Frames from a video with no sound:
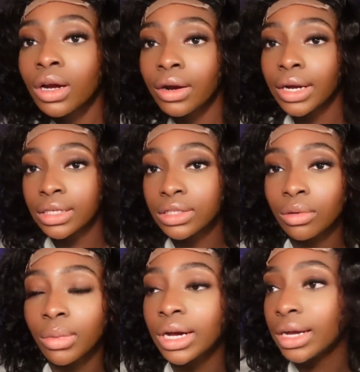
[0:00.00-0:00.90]
Alright, so
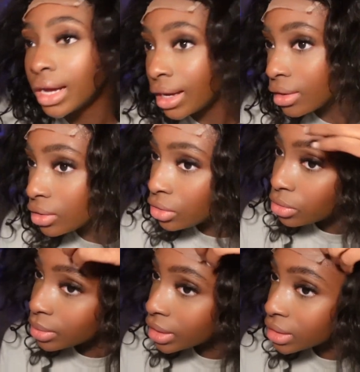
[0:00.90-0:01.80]
my hot
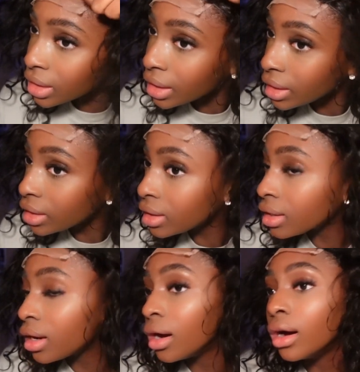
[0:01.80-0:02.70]
comb is
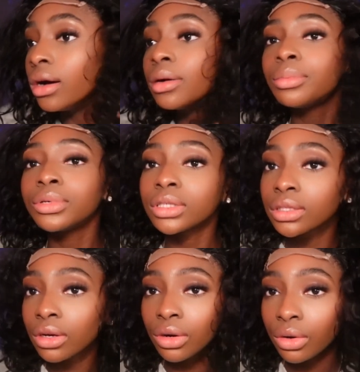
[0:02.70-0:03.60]
heating up,
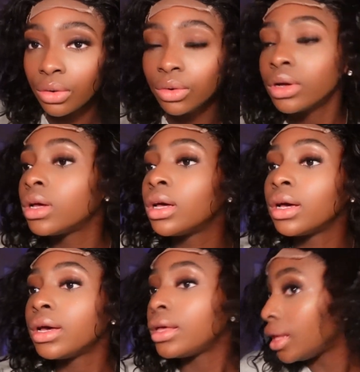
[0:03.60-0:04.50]
so
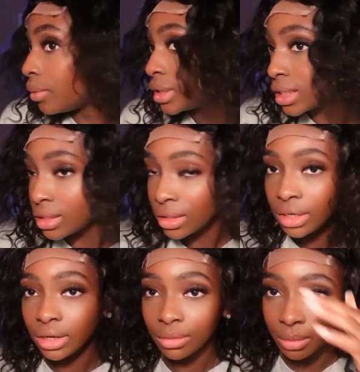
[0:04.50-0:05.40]
yeah, once that's done
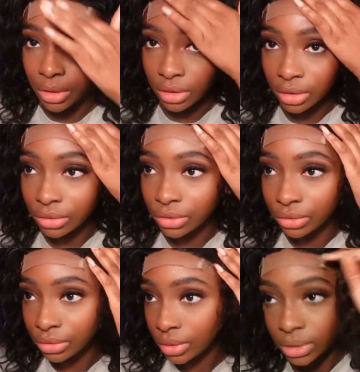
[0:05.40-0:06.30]
heating up, I'm gonna go through.